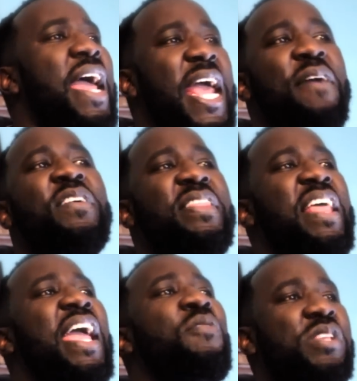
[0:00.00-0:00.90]

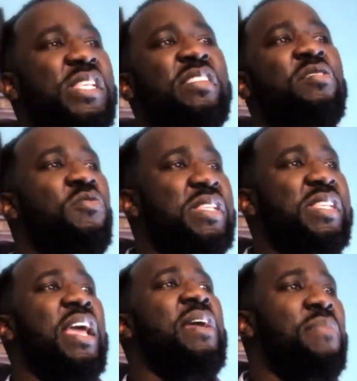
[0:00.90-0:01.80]
Everything was still the
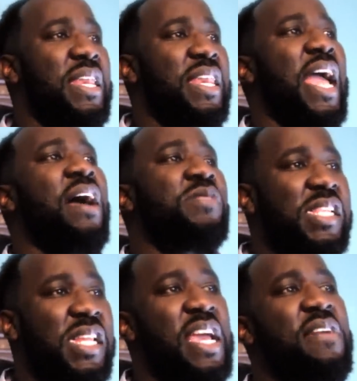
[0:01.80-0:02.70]
same, but now
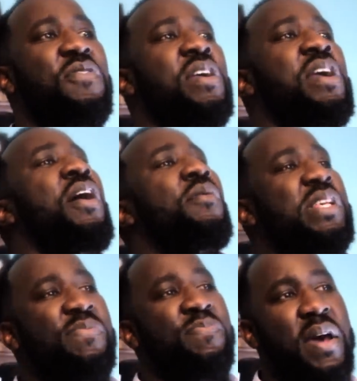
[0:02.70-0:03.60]
slavery
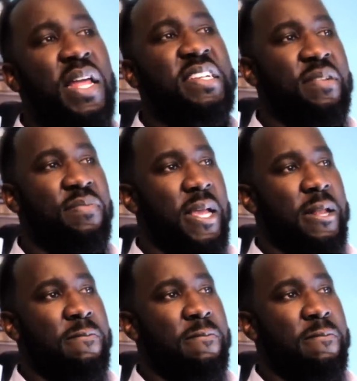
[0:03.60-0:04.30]
was punishment